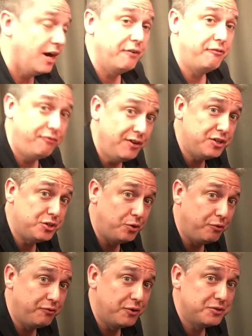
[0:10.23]

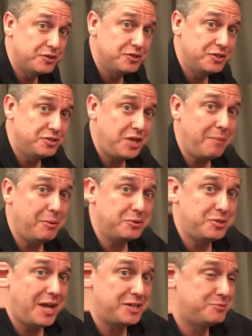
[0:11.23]
official versus the demo
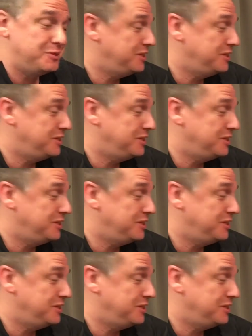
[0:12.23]
test